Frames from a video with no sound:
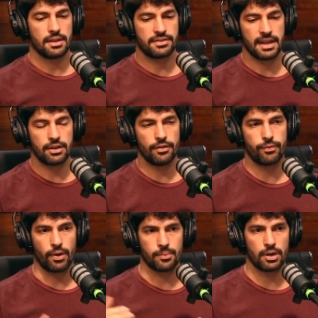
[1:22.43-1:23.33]
take your
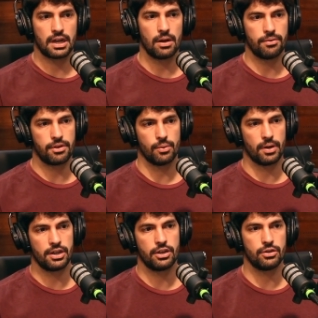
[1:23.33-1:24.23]
framework out, the
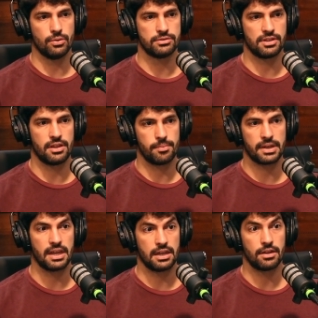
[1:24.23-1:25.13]
one you used in the
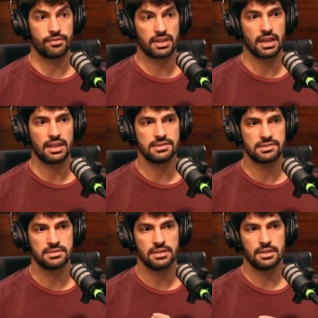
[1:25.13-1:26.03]
beginning of the
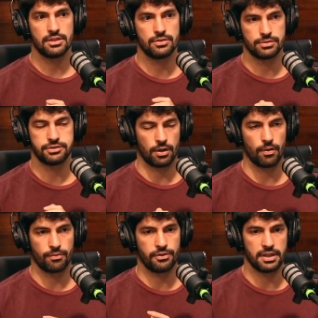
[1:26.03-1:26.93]
case to
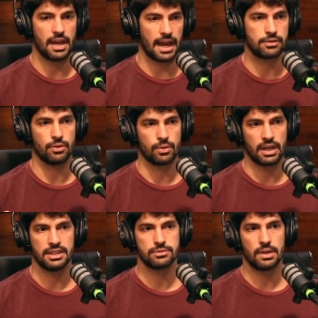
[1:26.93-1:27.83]
solve the actual
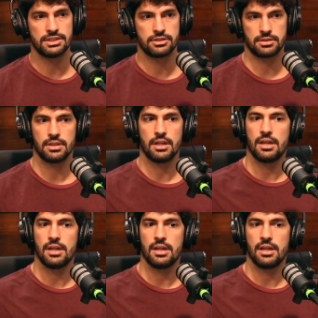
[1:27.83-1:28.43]
case question.